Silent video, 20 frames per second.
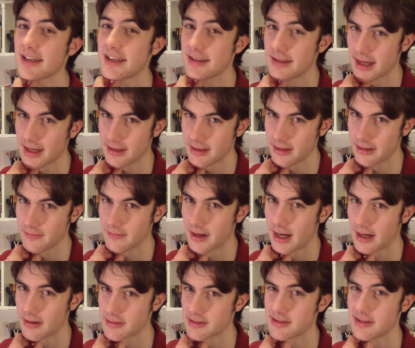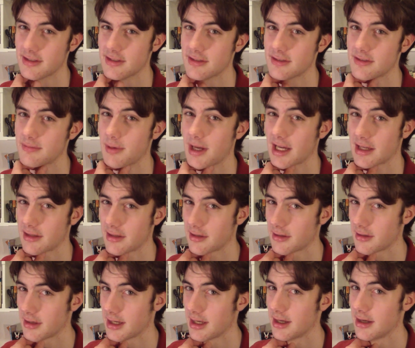deadly viruses,
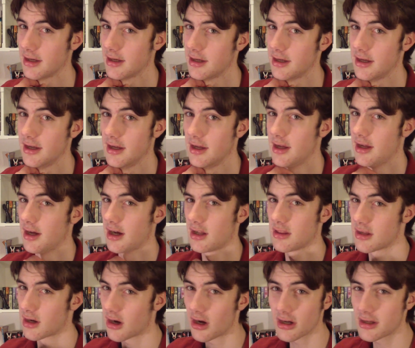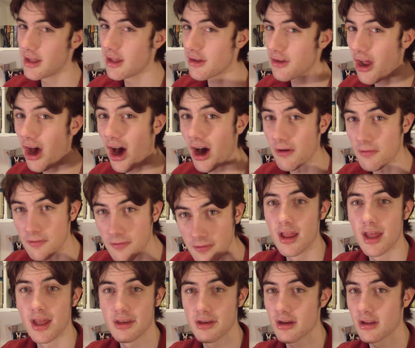bacteria, they're all killed off,
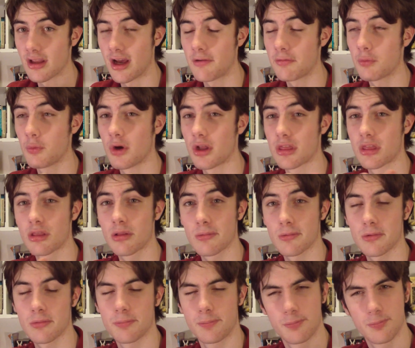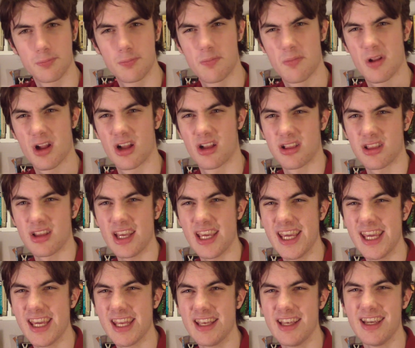and you're left with
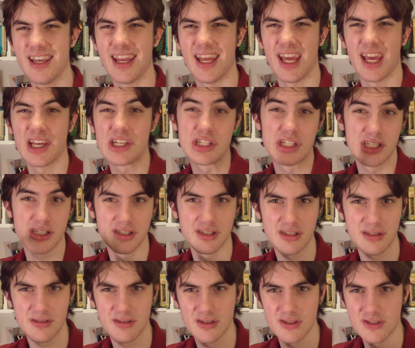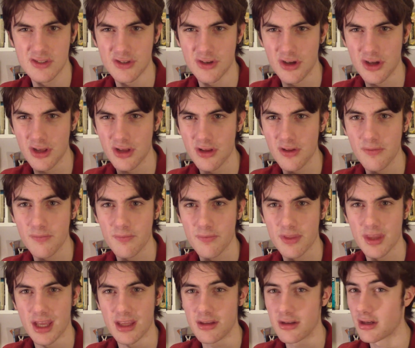clean-ish soil
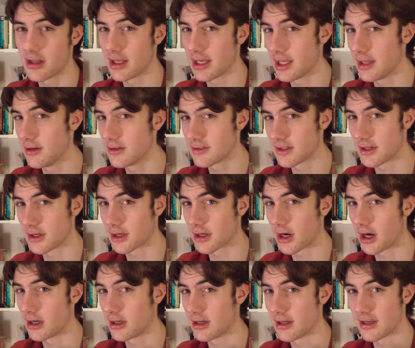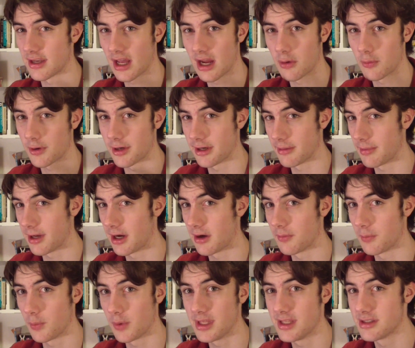that you could use in your garden and not worry
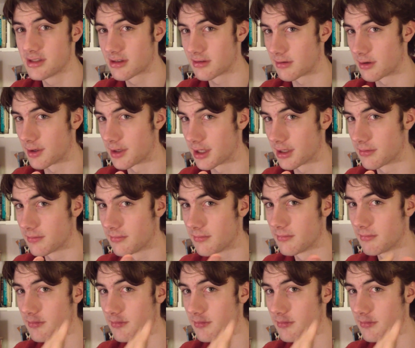about weeds growing.